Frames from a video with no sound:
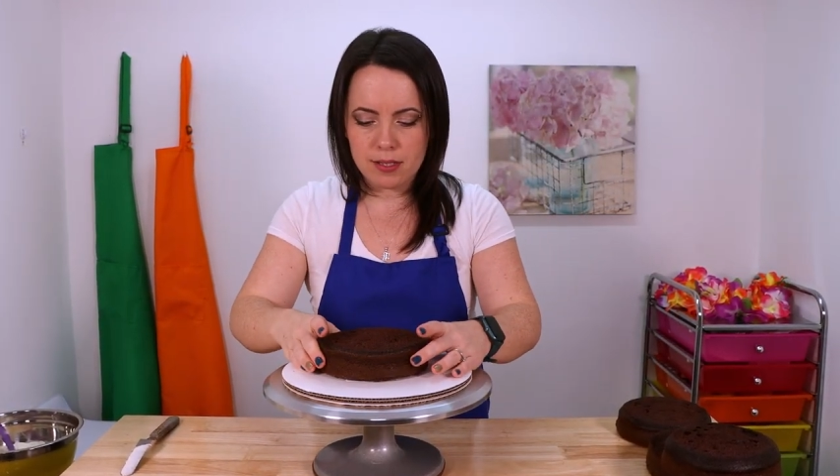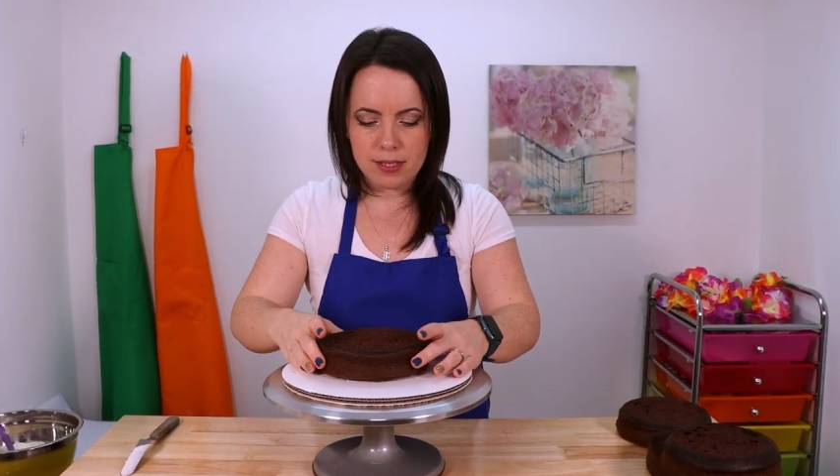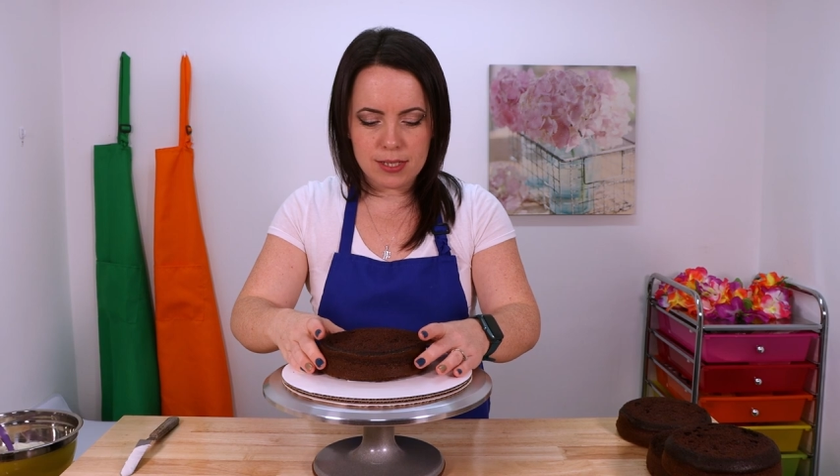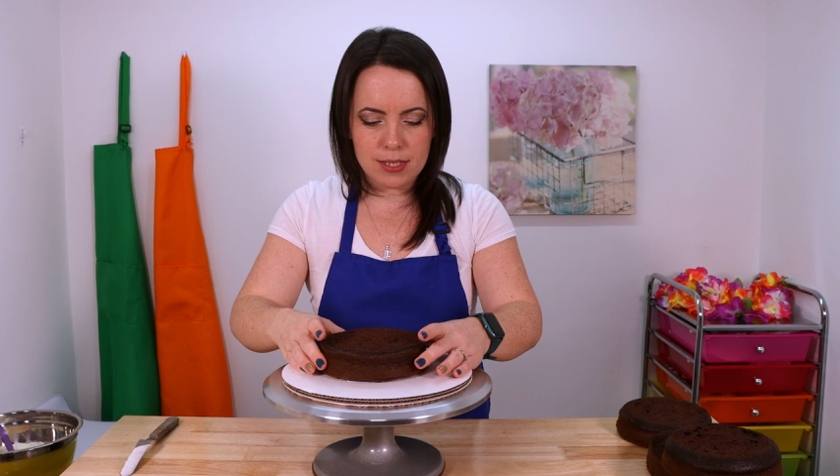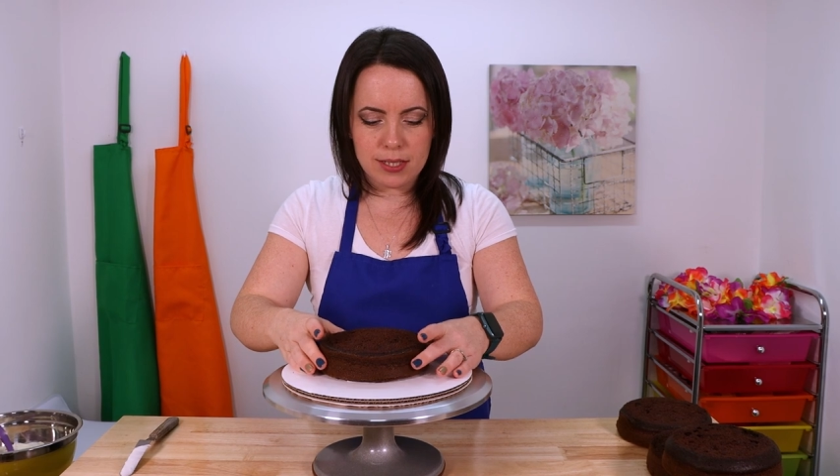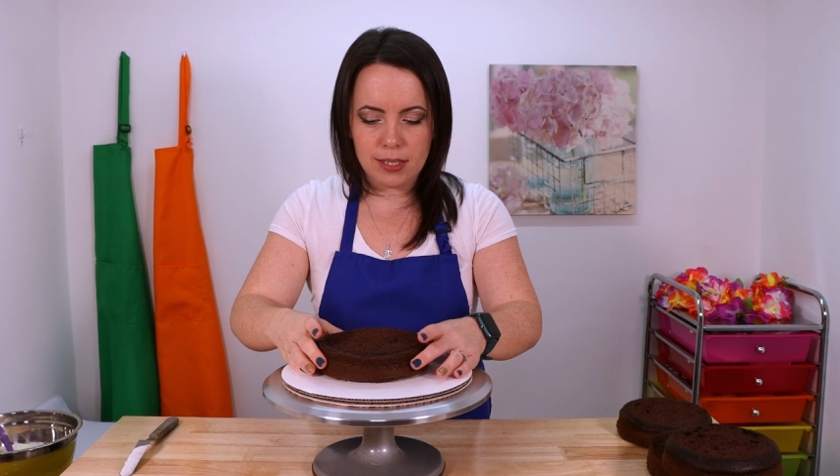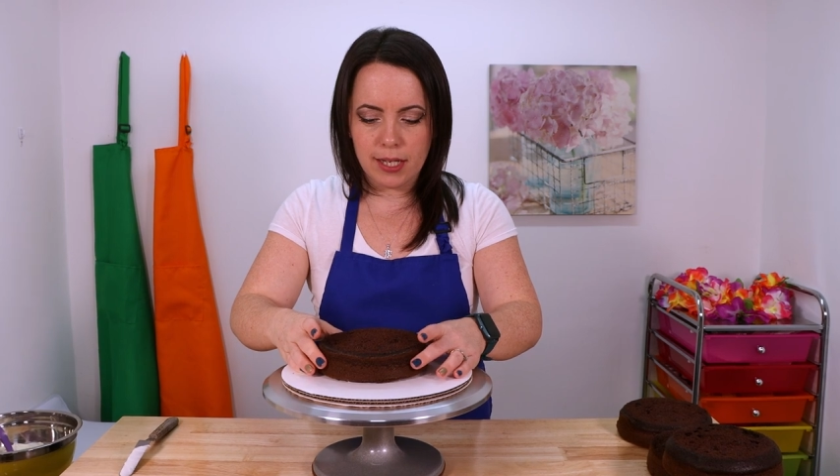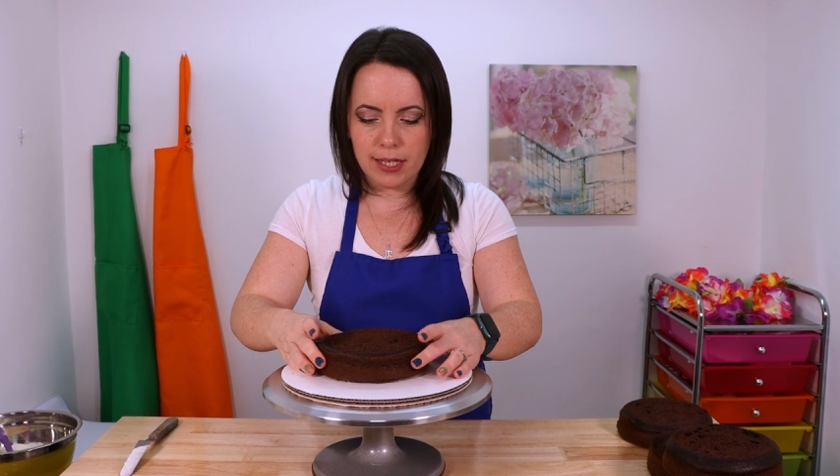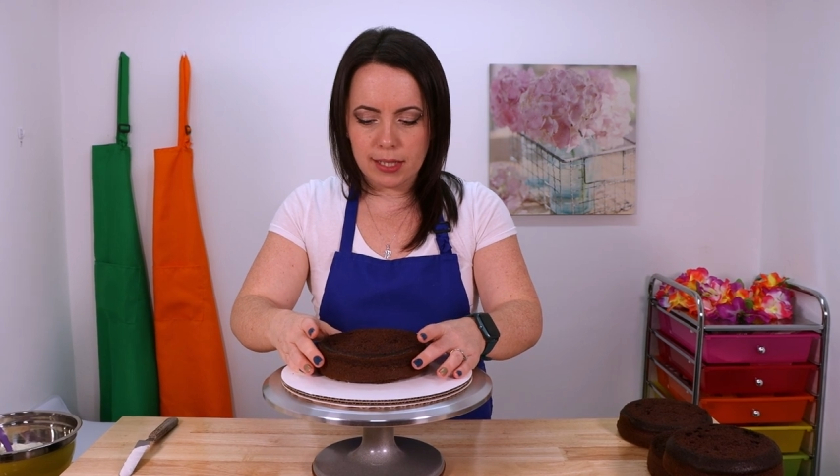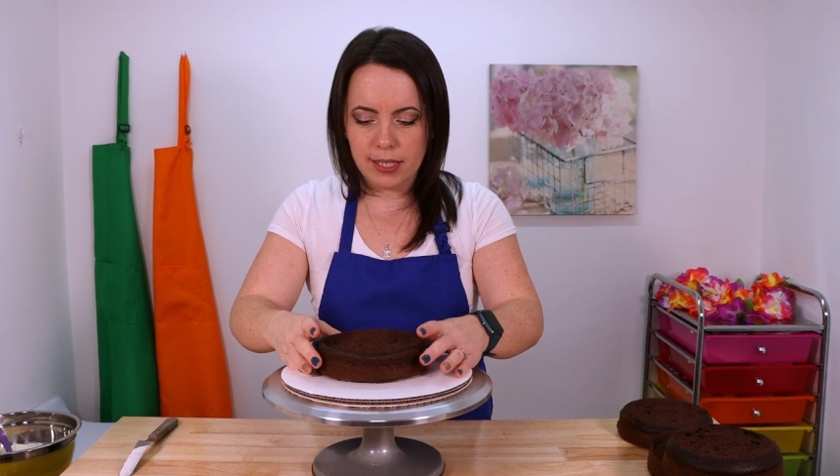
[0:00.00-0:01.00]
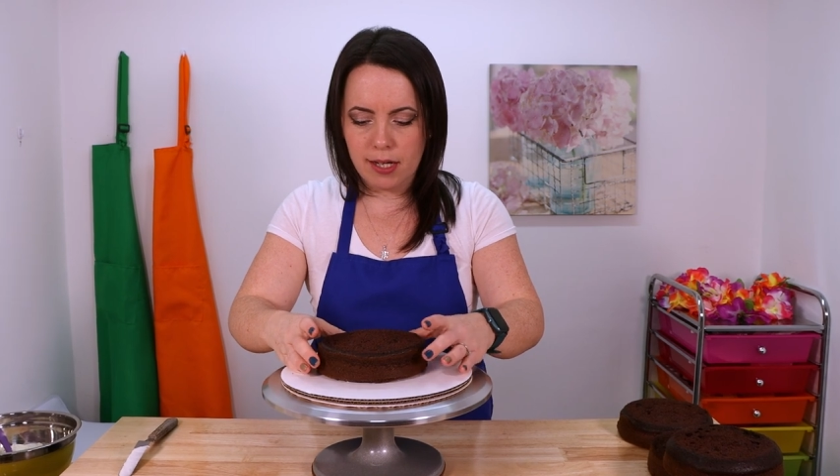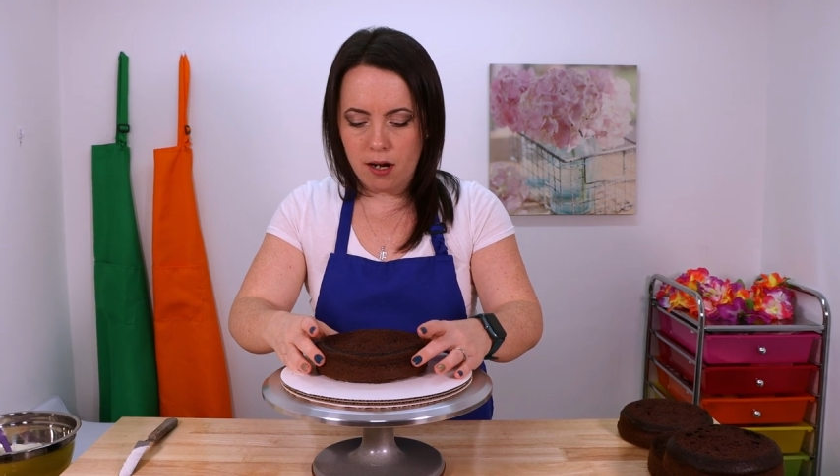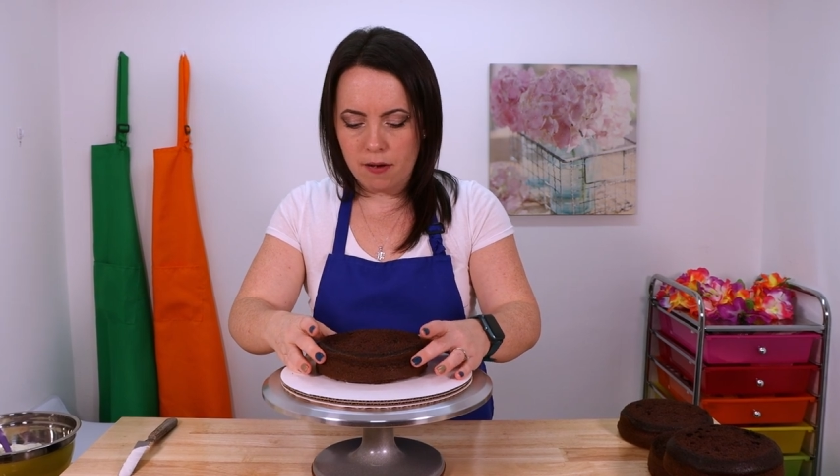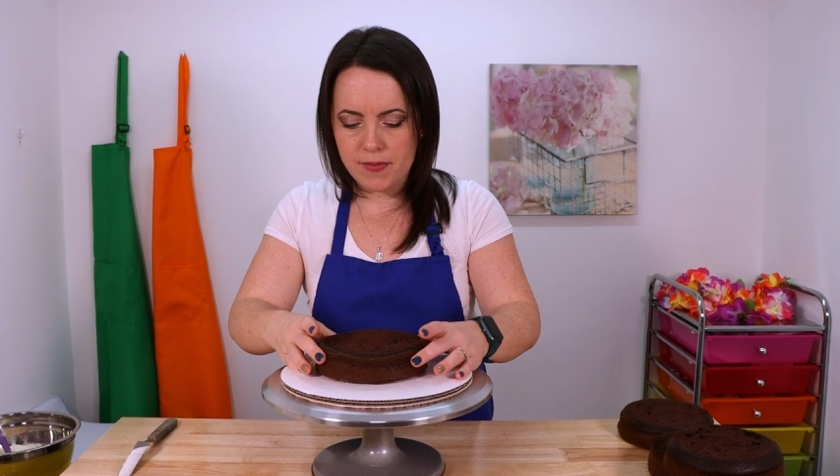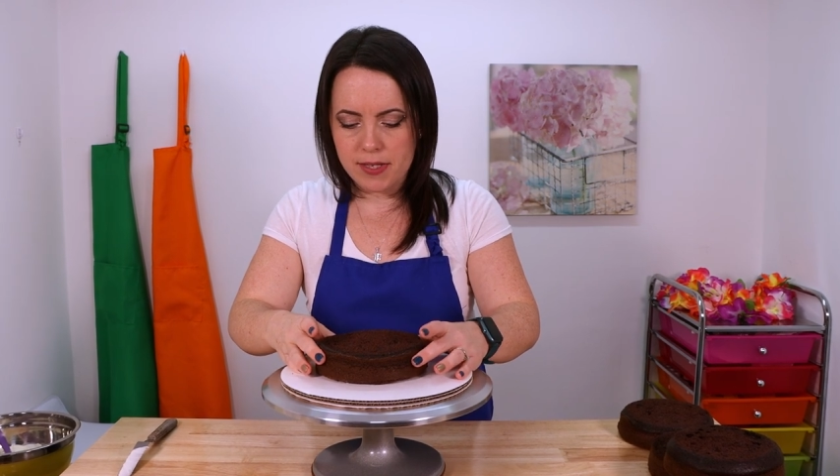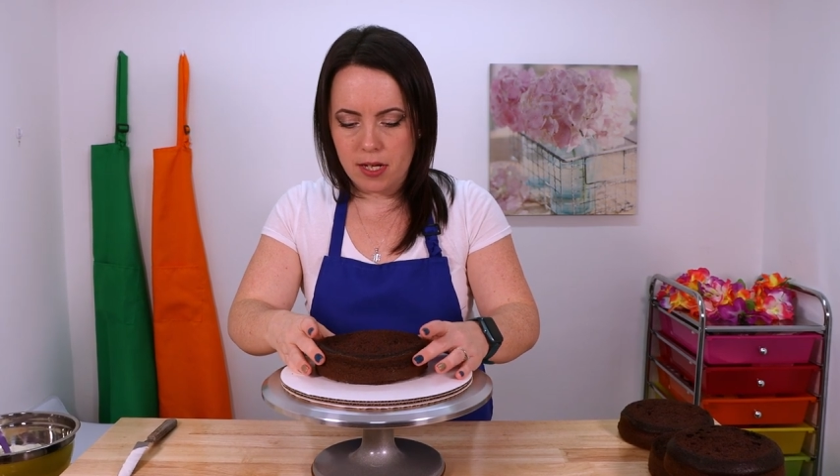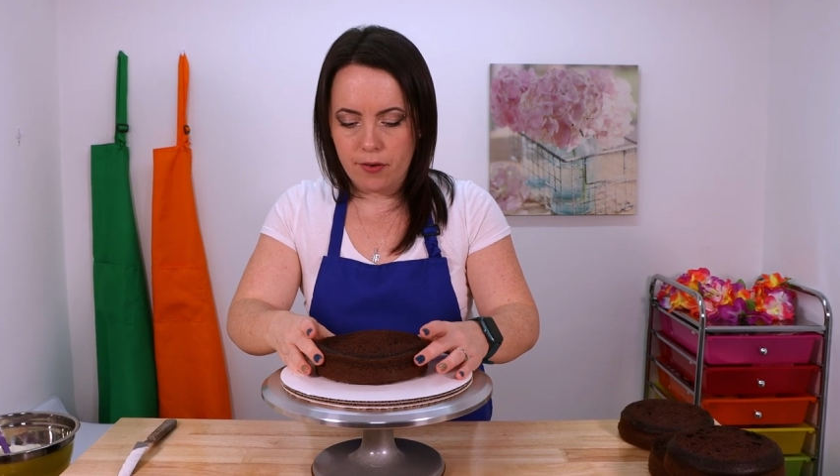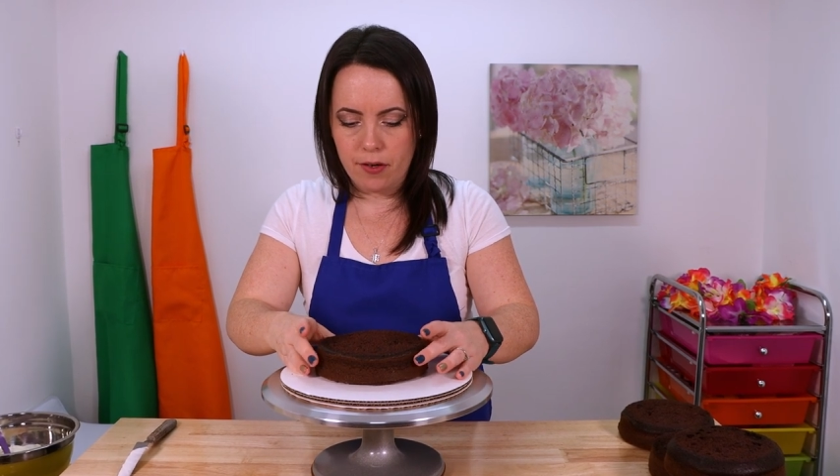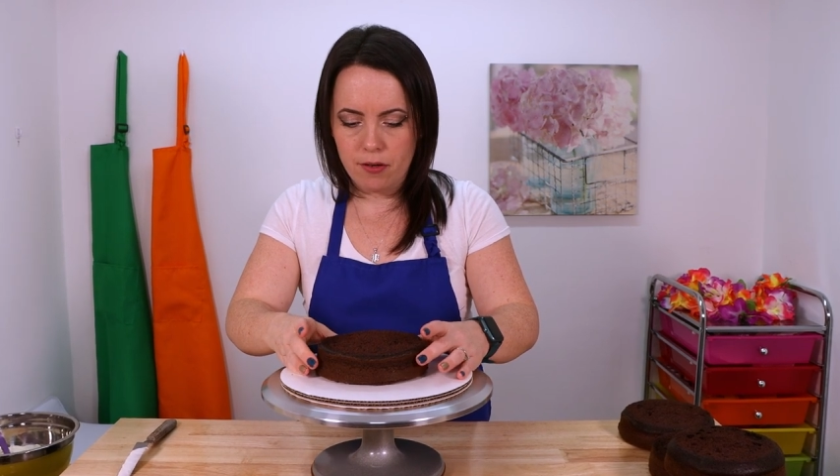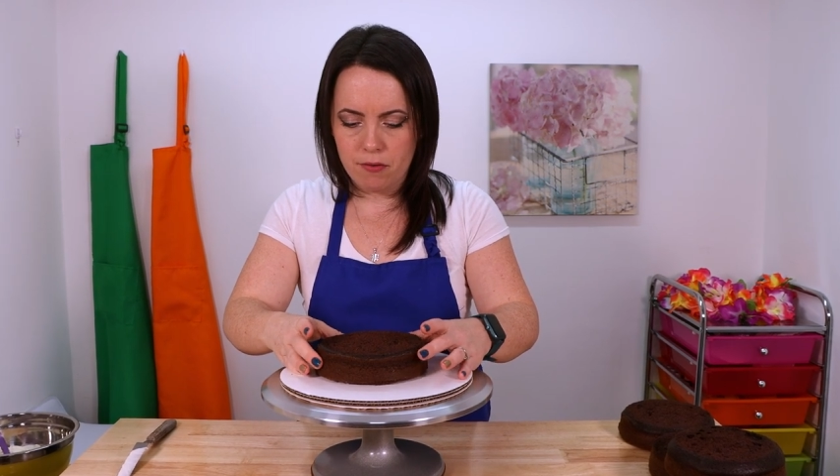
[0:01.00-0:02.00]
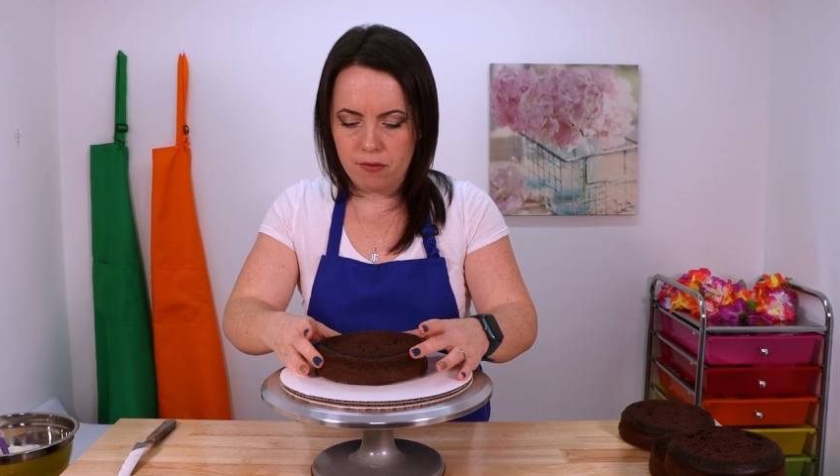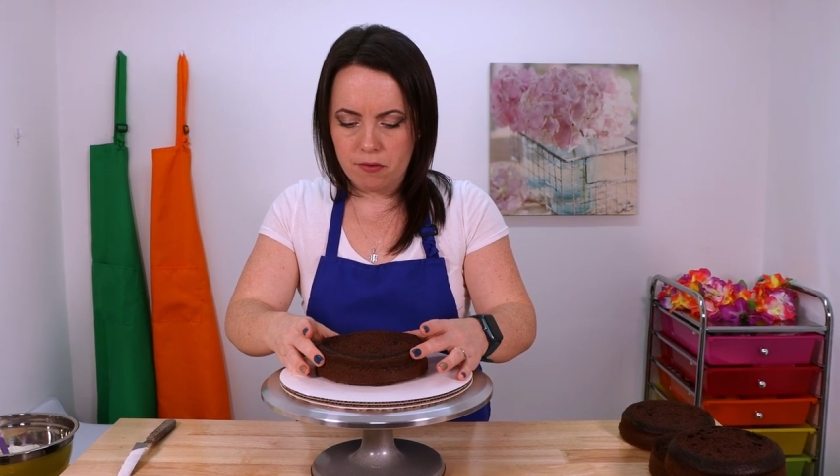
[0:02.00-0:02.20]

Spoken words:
slightly off center,